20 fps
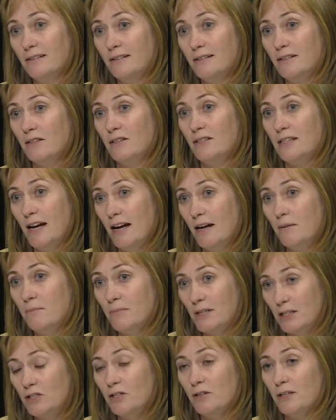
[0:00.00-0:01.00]
So start
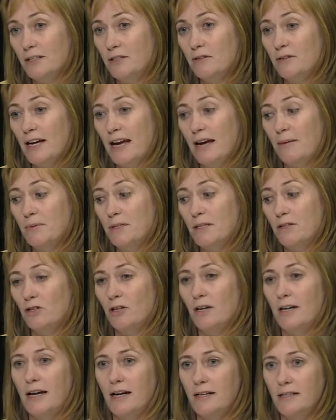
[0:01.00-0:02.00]
measuring your gaps and
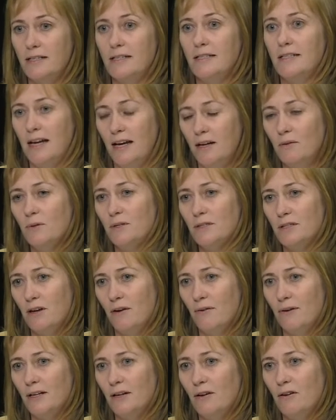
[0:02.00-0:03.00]
trying to understand what's
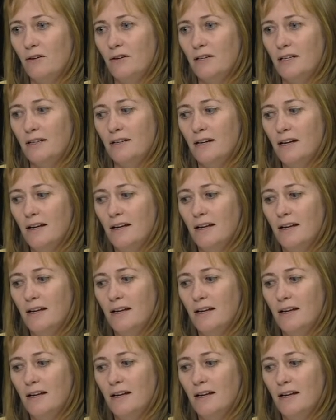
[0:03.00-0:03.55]
going on, and